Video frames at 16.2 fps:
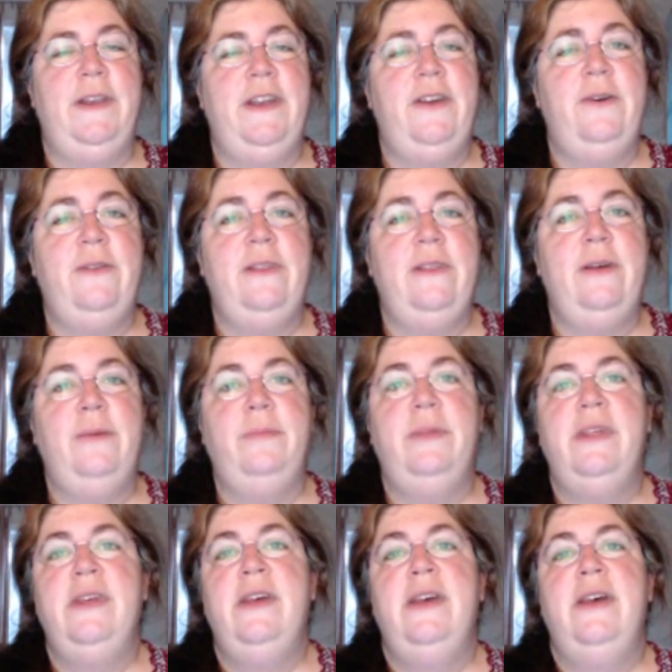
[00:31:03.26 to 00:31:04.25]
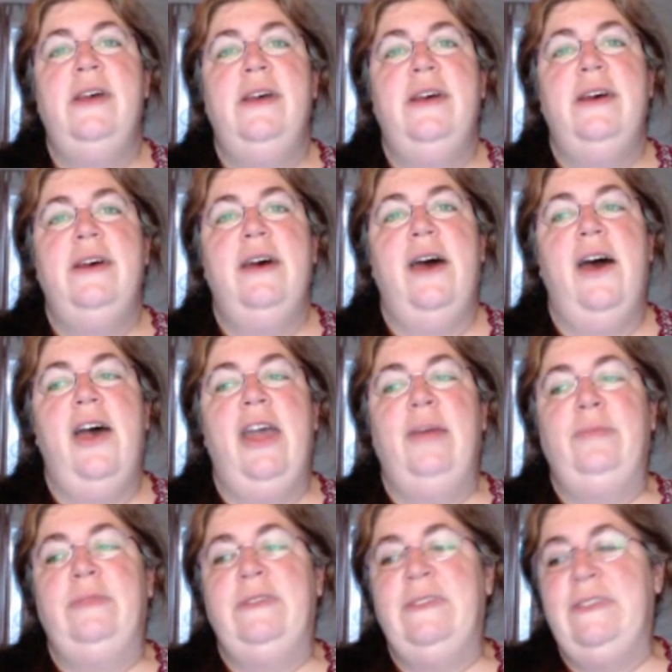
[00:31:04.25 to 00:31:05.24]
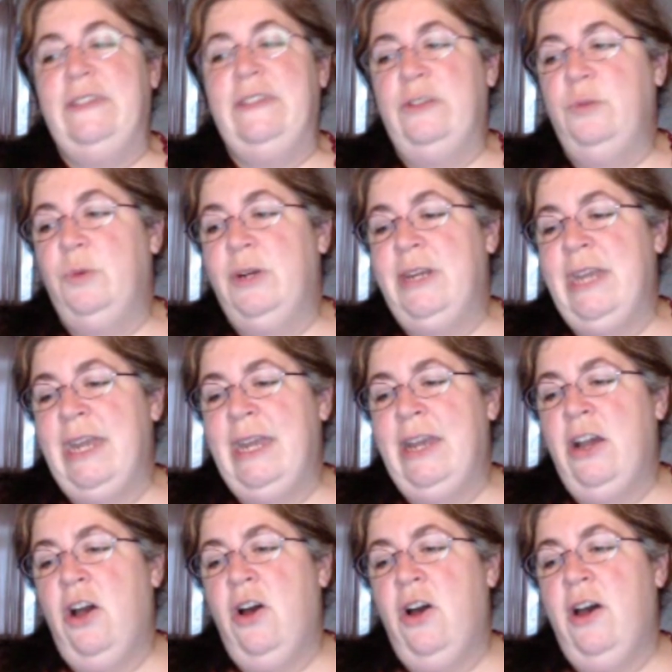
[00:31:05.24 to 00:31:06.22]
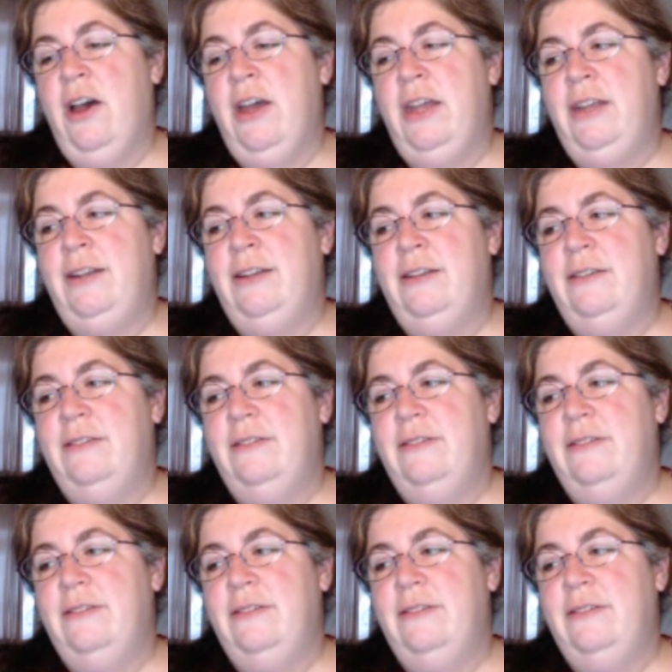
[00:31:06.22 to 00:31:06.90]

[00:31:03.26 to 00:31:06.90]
to hear them. I'm still working on